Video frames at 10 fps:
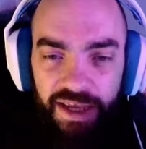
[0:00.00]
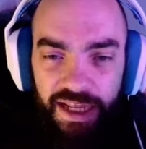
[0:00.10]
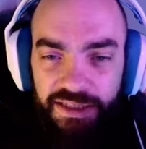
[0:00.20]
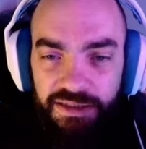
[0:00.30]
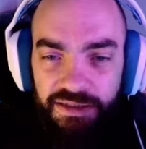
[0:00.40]

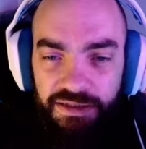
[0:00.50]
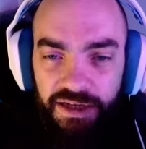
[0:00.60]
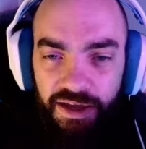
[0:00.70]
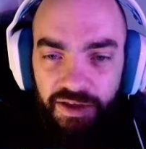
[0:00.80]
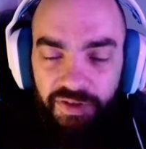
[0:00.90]
that's
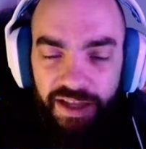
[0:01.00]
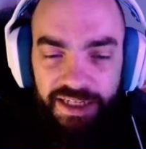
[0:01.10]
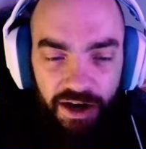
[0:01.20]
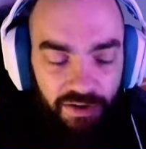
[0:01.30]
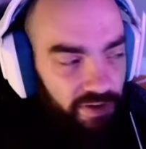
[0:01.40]
and that's
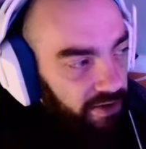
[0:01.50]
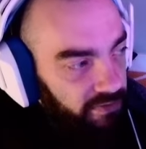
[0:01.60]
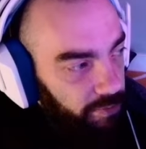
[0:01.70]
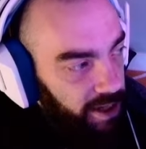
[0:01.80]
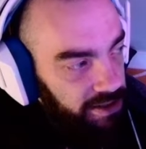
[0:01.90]
terrifying
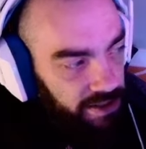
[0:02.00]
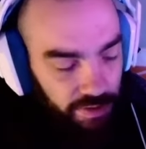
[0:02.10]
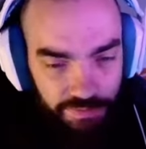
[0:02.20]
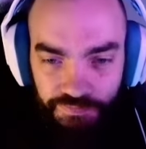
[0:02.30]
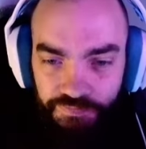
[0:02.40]
for me.
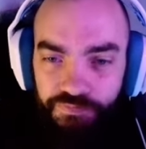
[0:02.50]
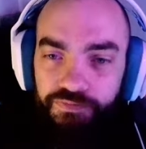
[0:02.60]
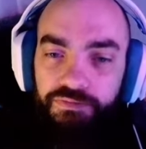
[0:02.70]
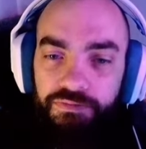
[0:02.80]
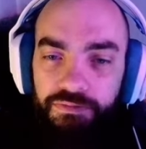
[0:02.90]
So
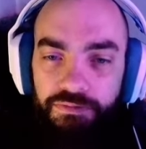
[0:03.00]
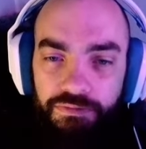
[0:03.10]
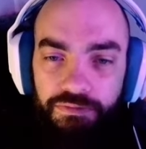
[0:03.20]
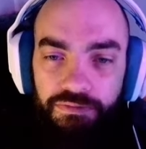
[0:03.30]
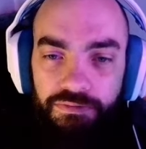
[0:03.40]

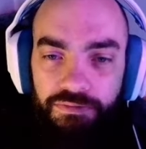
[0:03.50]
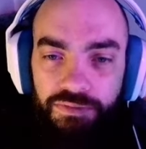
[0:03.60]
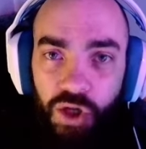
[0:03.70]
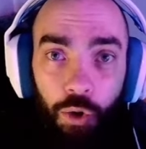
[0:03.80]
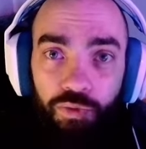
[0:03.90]

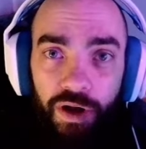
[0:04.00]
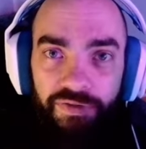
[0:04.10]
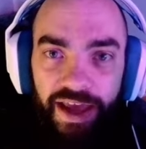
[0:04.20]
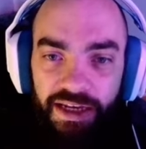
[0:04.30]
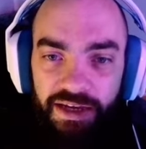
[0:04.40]
don't
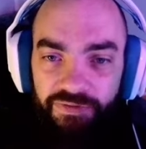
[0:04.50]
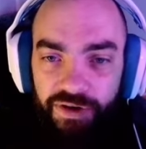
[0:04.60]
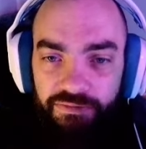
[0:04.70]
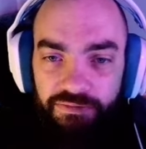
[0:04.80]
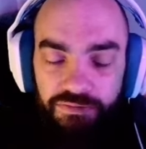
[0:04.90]
run that livery.
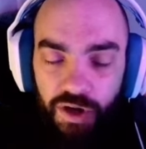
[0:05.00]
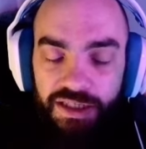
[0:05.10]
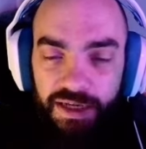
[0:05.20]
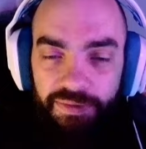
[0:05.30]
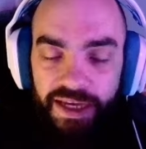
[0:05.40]

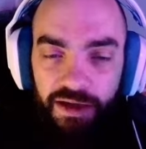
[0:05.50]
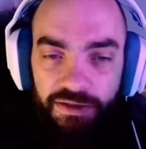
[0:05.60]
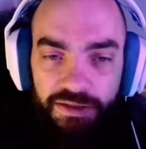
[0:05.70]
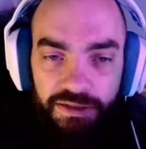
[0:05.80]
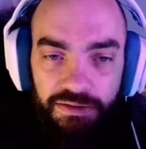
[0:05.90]
Run something
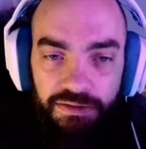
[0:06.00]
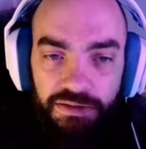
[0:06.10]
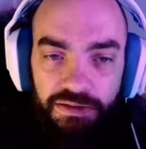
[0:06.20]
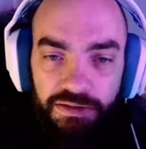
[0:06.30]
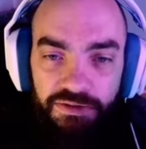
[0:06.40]
else.
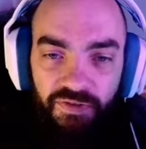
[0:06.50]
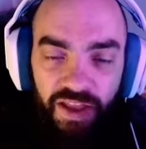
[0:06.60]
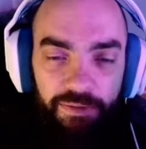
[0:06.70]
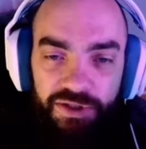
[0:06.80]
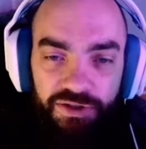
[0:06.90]

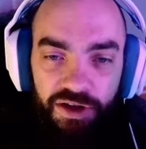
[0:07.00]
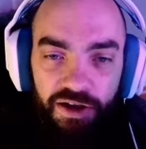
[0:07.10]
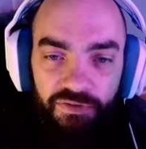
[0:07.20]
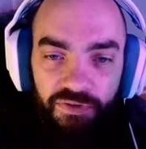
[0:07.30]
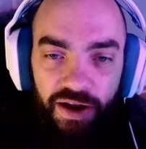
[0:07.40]
Flames are
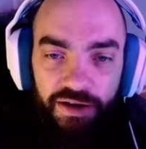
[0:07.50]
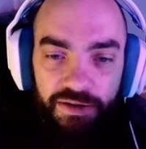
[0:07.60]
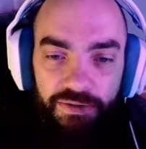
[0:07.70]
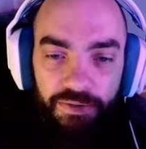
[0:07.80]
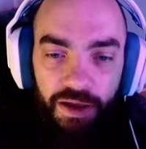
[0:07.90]
not your friend.
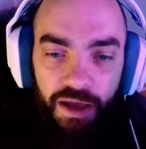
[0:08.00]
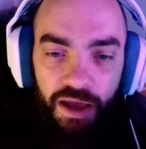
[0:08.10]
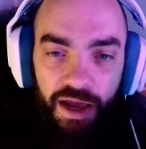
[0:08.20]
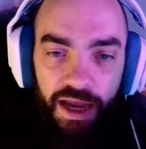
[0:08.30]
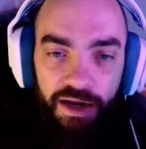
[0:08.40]

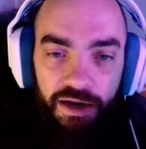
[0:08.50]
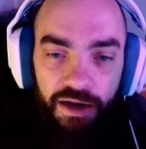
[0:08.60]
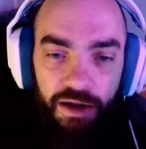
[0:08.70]
Again,